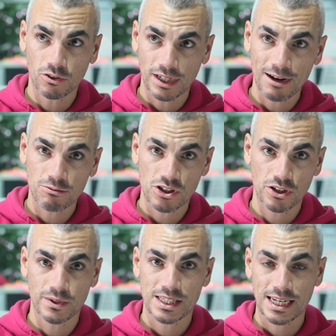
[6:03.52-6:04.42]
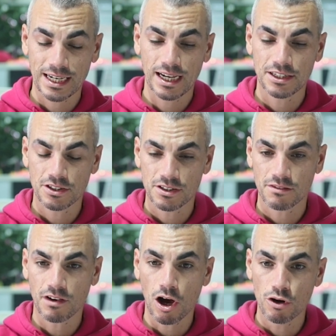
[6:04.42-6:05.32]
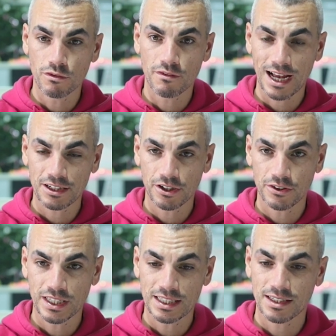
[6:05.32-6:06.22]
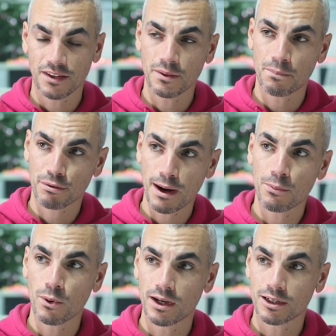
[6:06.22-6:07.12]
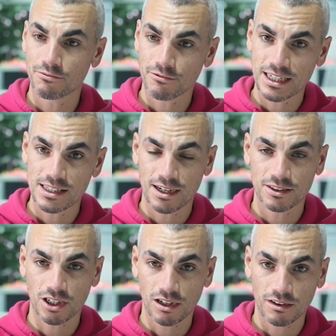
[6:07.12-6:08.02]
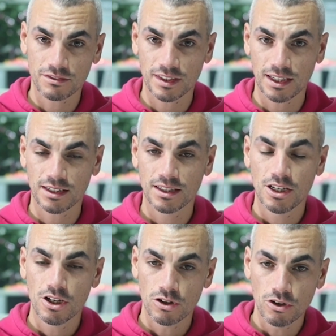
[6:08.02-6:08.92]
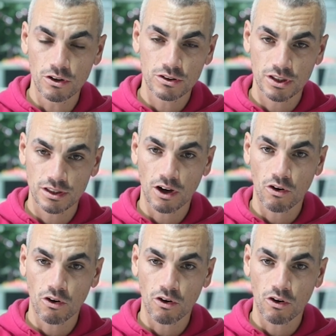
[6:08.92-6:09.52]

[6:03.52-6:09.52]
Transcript: gone out to. Estate agents have overvalued. He's done the prep work and research after, looked at the